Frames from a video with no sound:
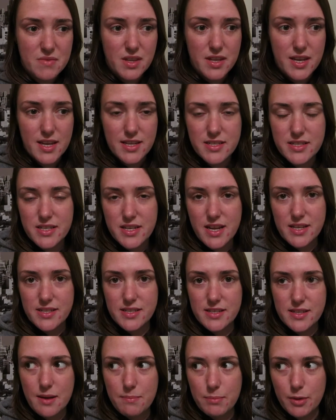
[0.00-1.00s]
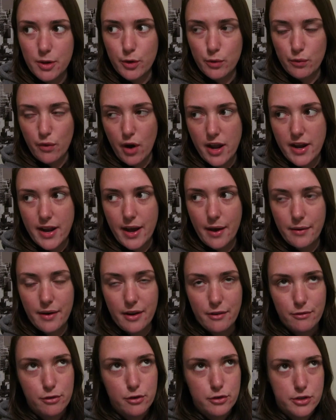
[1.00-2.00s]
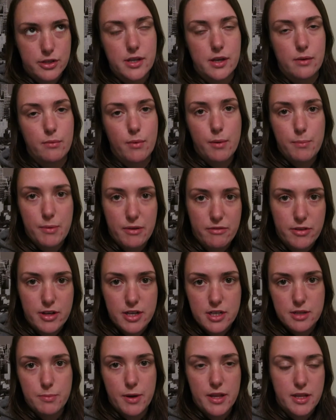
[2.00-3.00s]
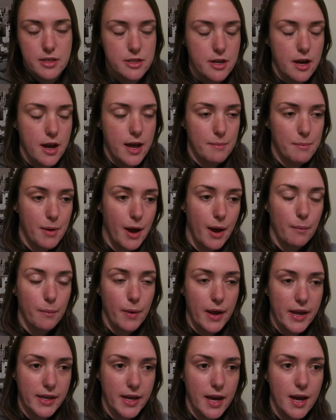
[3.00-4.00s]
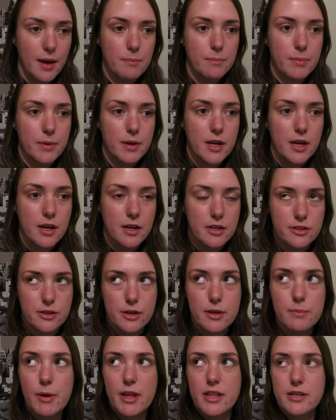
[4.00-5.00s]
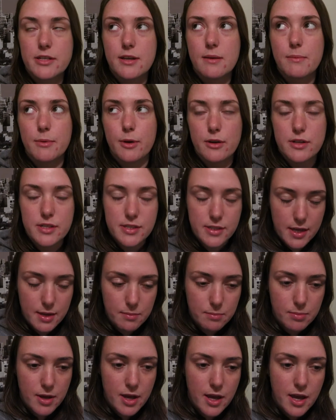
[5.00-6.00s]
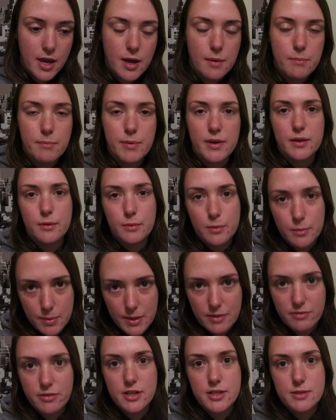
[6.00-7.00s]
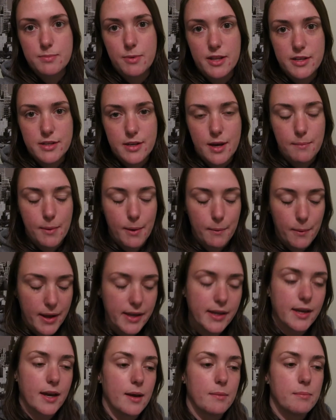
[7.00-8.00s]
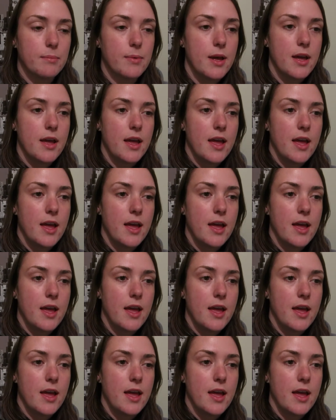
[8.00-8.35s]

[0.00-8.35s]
Yesterday's is uploading right now, and unfortunately it won't be finished by the time I wake up. Sorry, by the time I go to sleep, but it will be finished by the time I wake up.